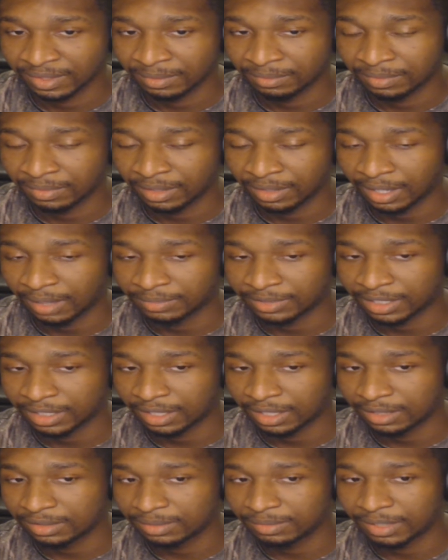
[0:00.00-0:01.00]
Bro, I'm
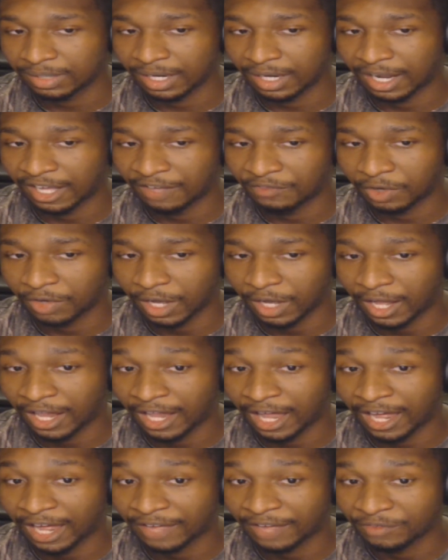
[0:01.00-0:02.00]
telling you, bro,
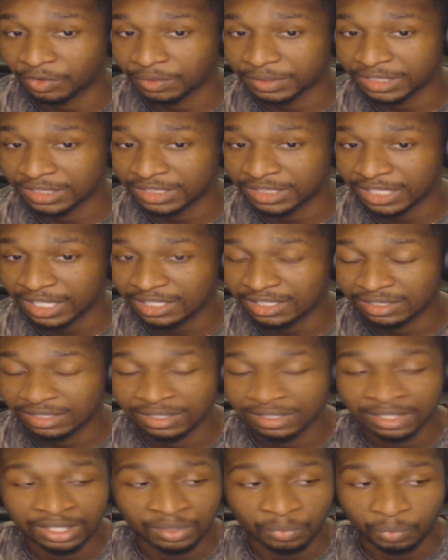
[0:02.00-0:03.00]
I've always said it.